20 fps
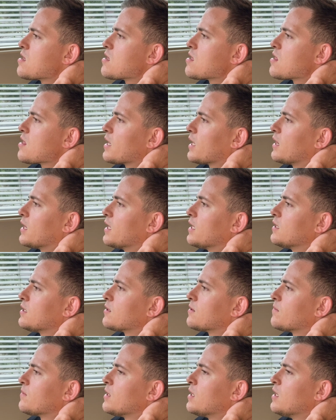like this
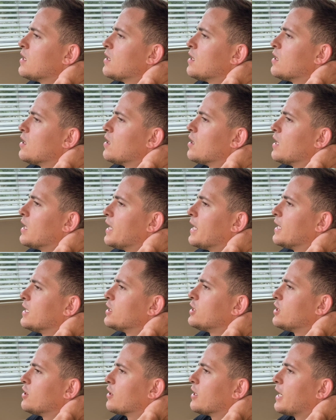
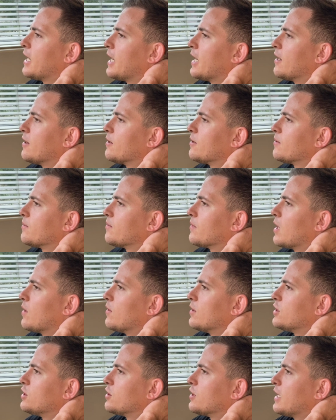into your hand. I
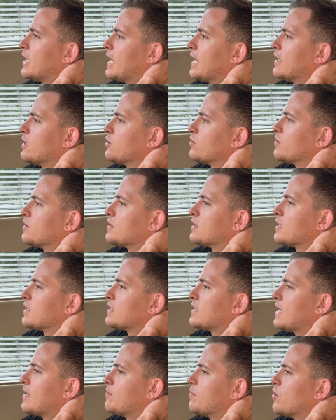want your hand to resist
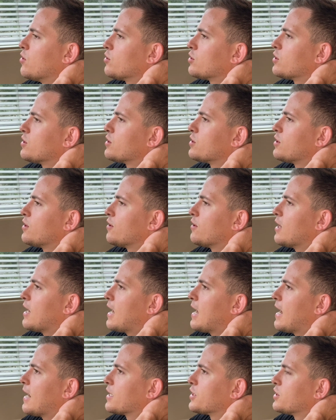that motion so you're not
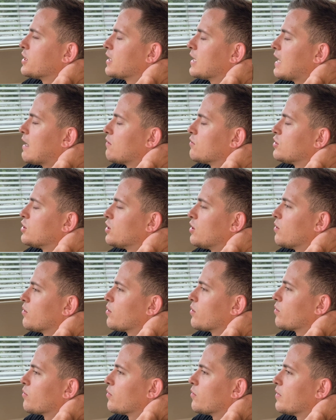actually allowed to go
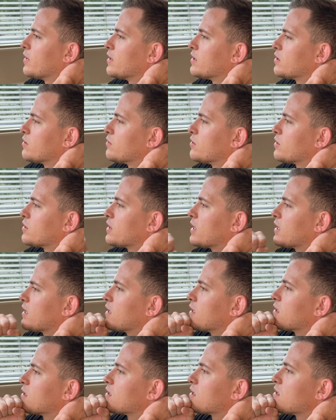through it. So just like this.